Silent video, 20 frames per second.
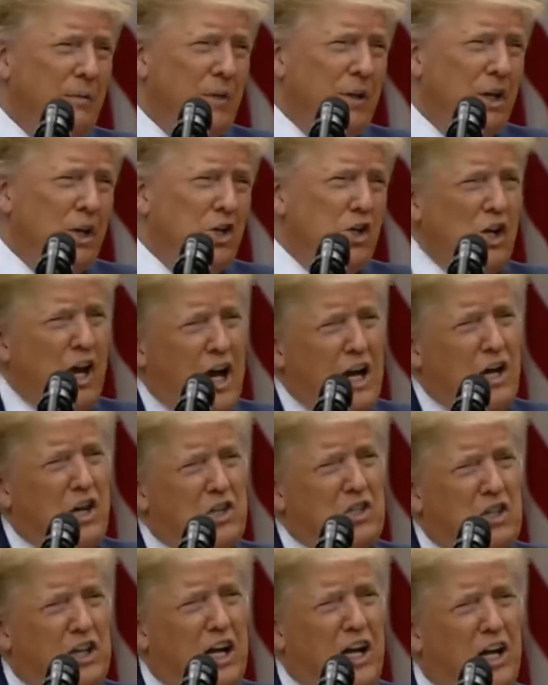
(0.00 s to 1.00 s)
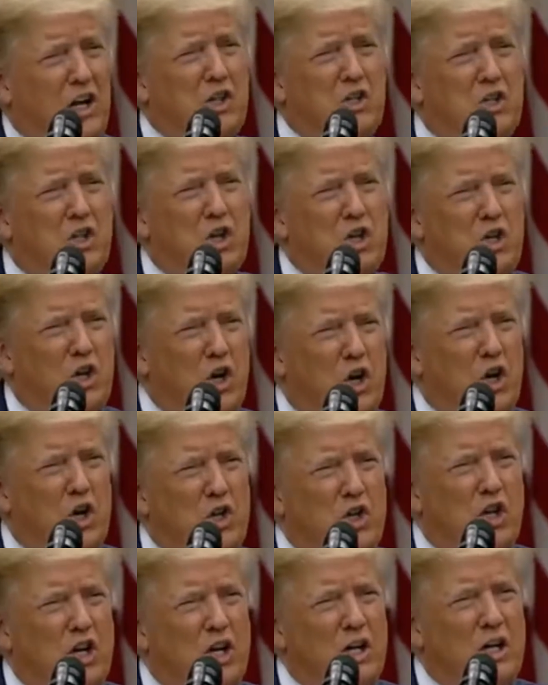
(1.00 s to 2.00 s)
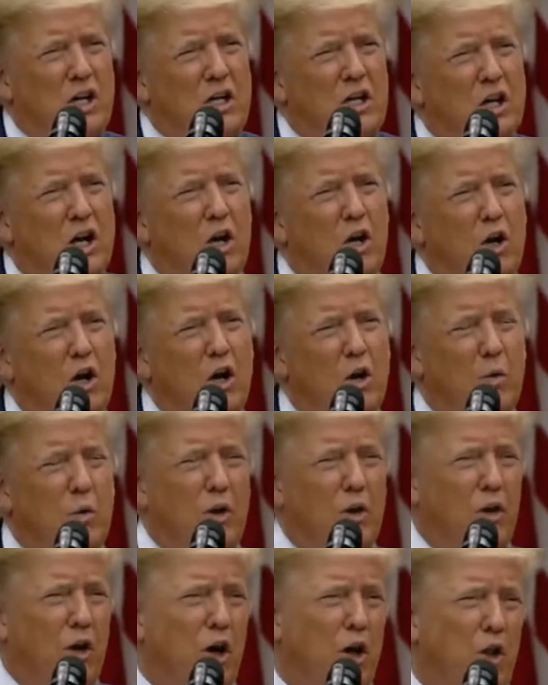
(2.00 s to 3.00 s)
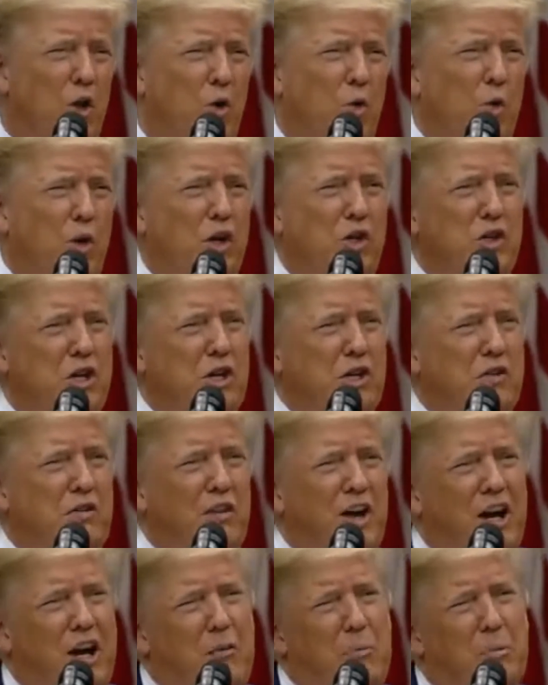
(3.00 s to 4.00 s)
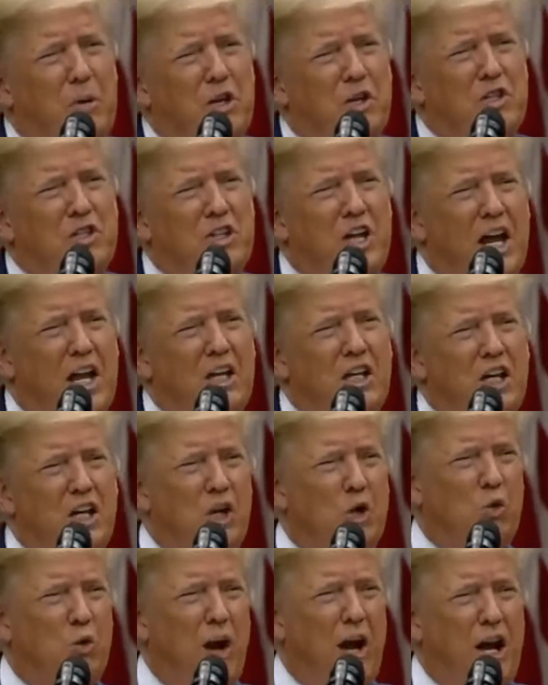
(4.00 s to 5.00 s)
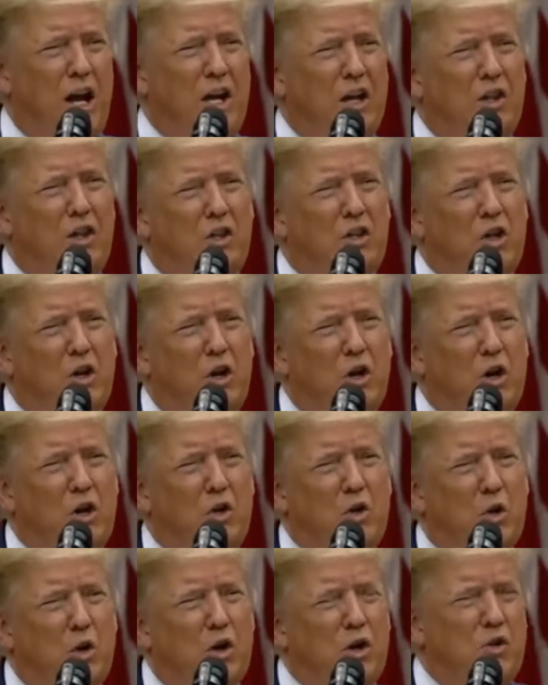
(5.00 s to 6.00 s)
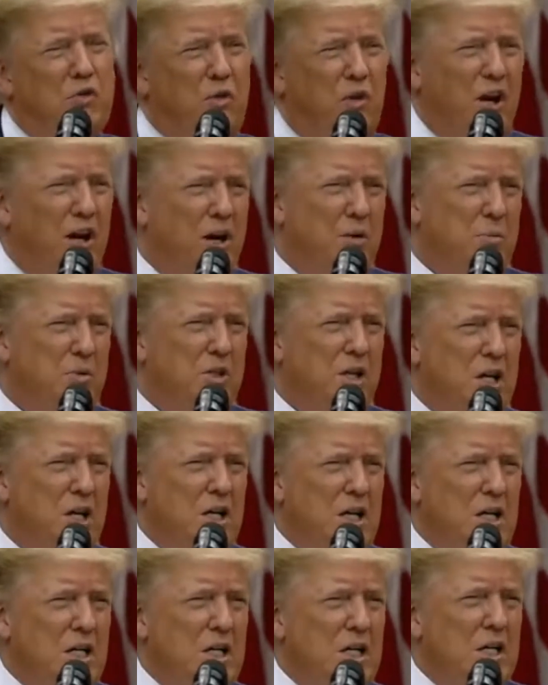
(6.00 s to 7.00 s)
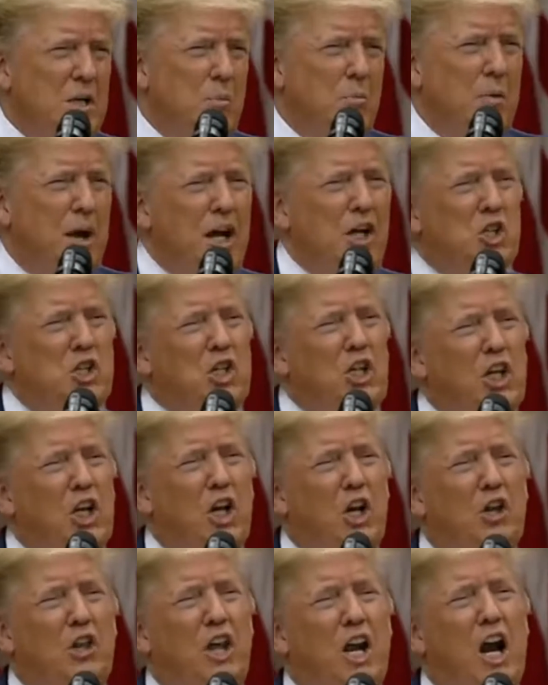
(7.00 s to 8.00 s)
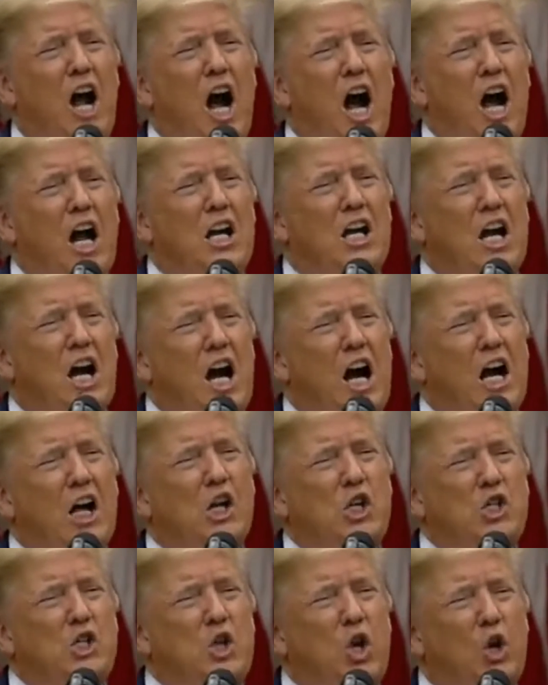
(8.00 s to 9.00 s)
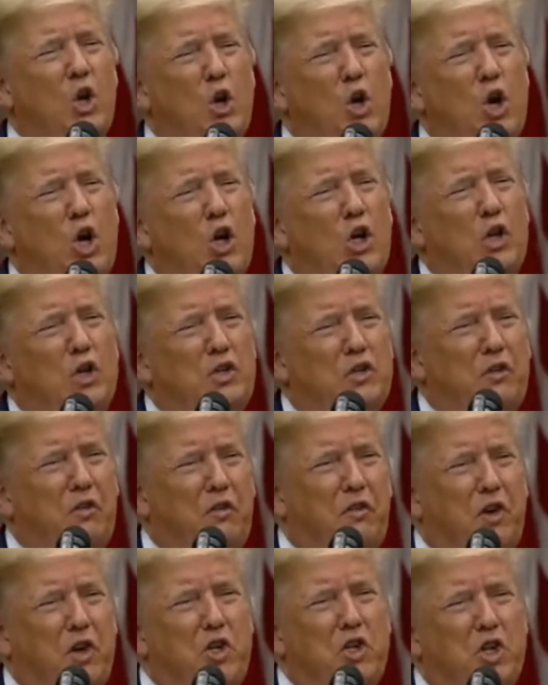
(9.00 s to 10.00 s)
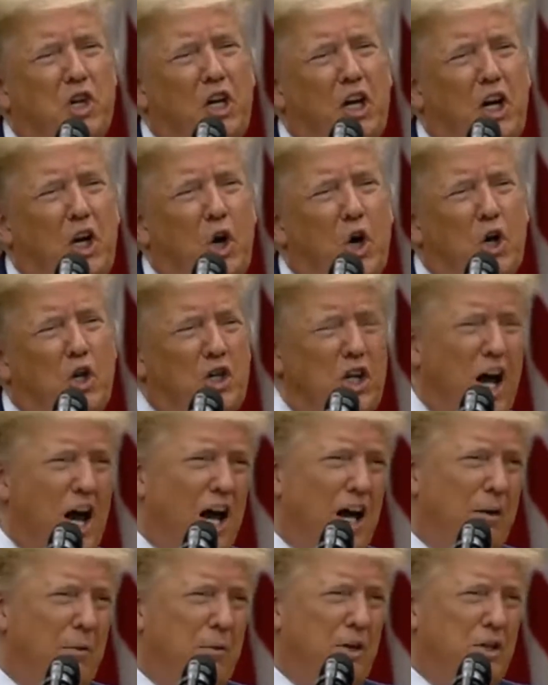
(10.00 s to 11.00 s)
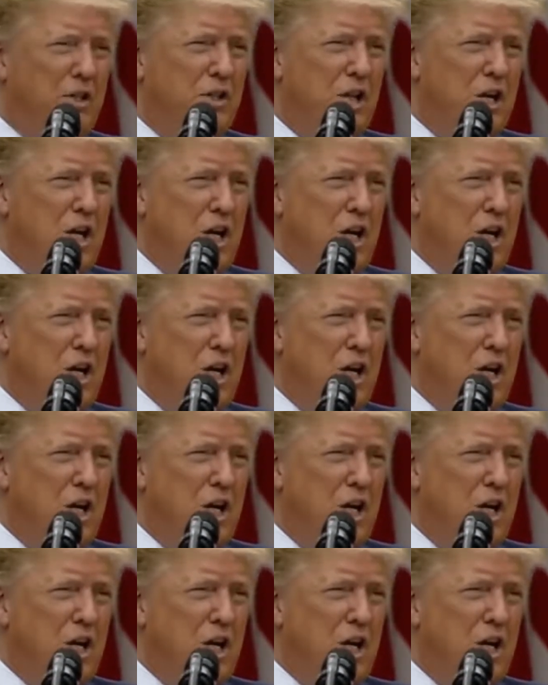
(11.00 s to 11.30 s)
China's latest incursion, along with other recent developments that degraded the territory's freedoms, makes clear that Hong Kong is no longer sufficiently autonomous